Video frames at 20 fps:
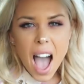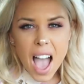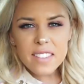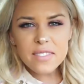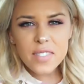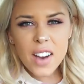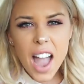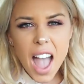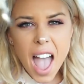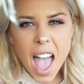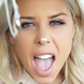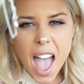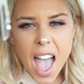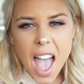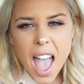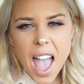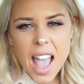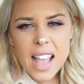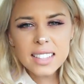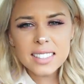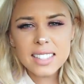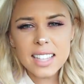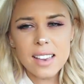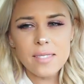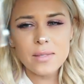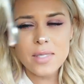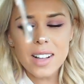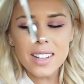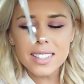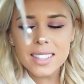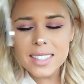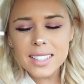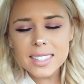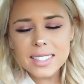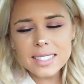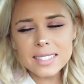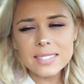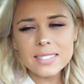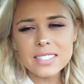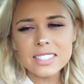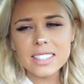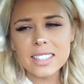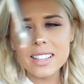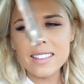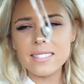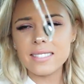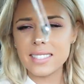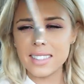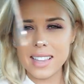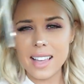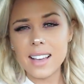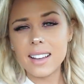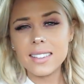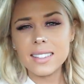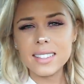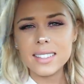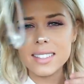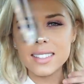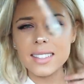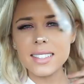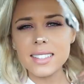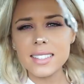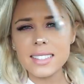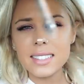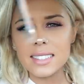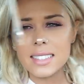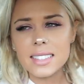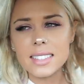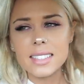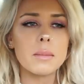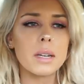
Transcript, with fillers: Hi friends and welcome to the vlog.